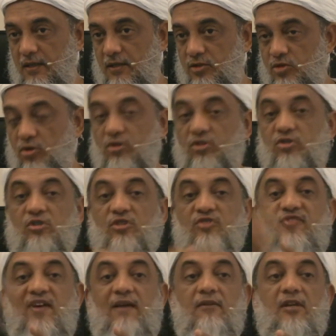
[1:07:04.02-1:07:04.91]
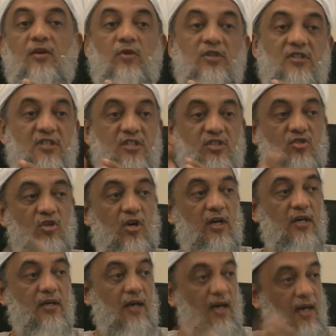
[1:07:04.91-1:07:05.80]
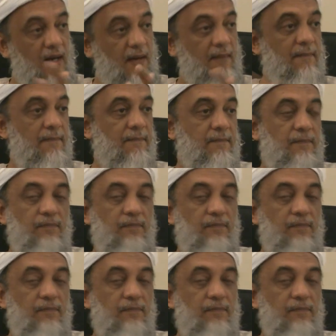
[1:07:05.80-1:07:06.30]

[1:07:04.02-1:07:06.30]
So and so's family was destroyed, harm.